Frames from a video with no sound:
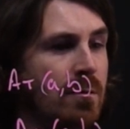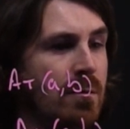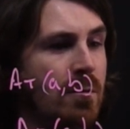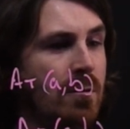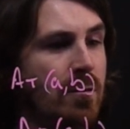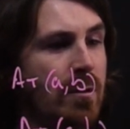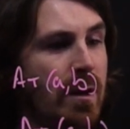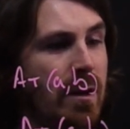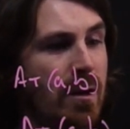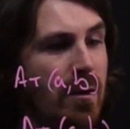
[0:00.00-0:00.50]

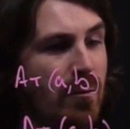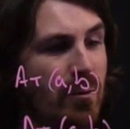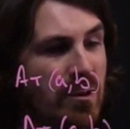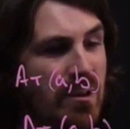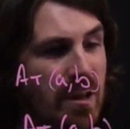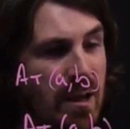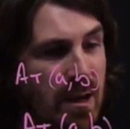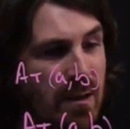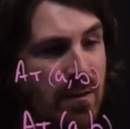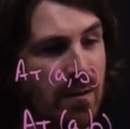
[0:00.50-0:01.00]
Okay, and we're
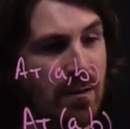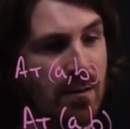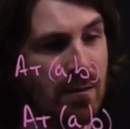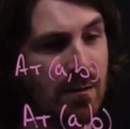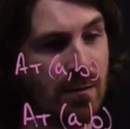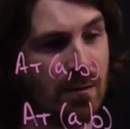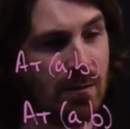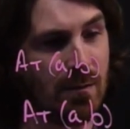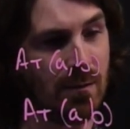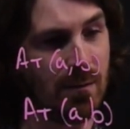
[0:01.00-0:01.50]
saying that
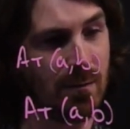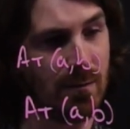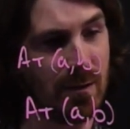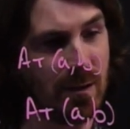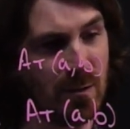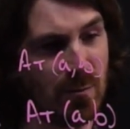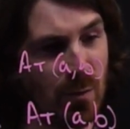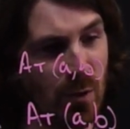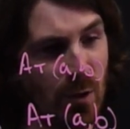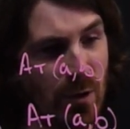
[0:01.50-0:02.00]
this
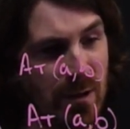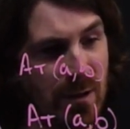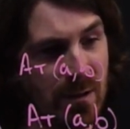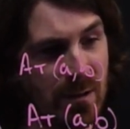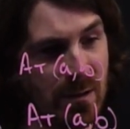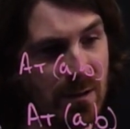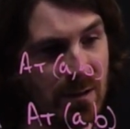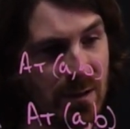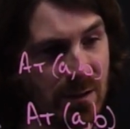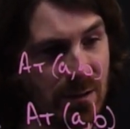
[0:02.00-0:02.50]
point is a
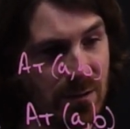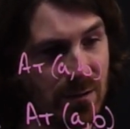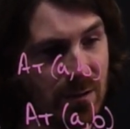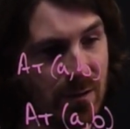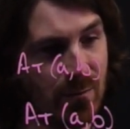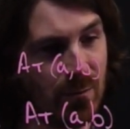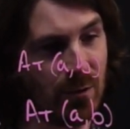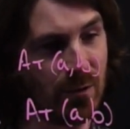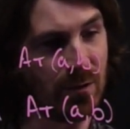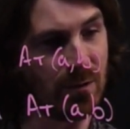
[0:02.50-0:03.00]
stationary
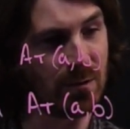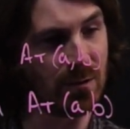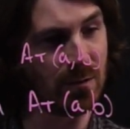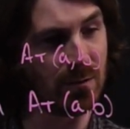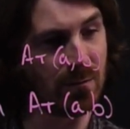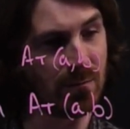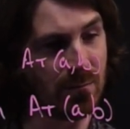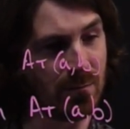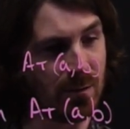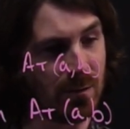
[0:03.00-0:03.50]
point,
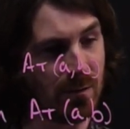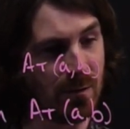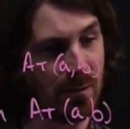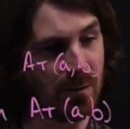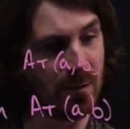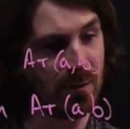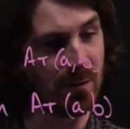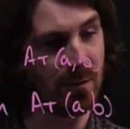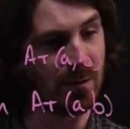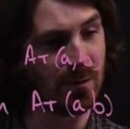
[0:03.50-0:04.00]

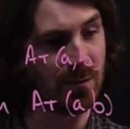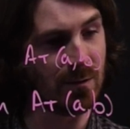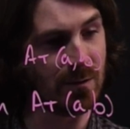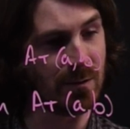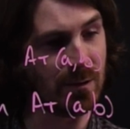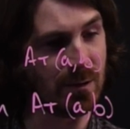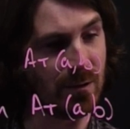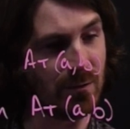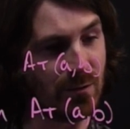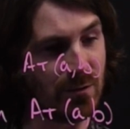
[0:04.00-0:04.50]

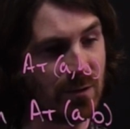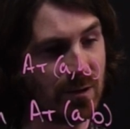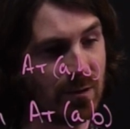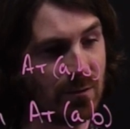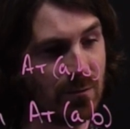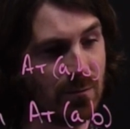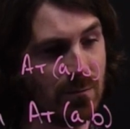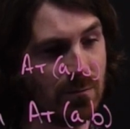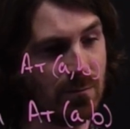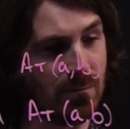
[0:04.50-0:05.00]
0, 0.